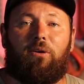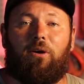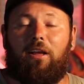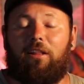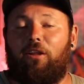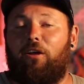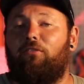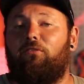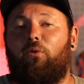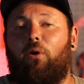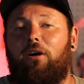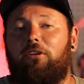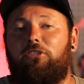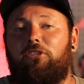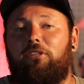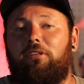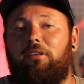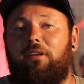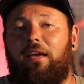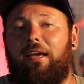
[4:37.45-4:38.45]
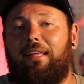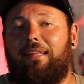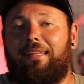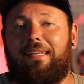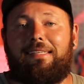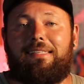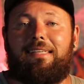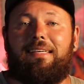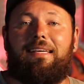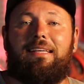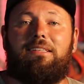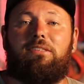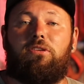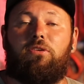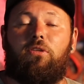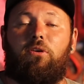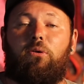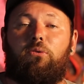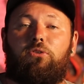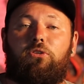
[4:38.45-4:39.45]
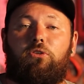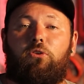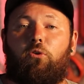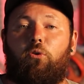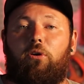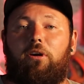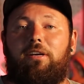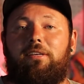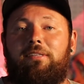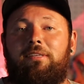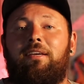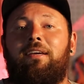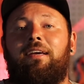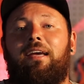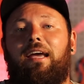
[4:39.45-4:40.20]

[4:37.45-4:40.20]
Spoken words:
I love watching and listening to those stories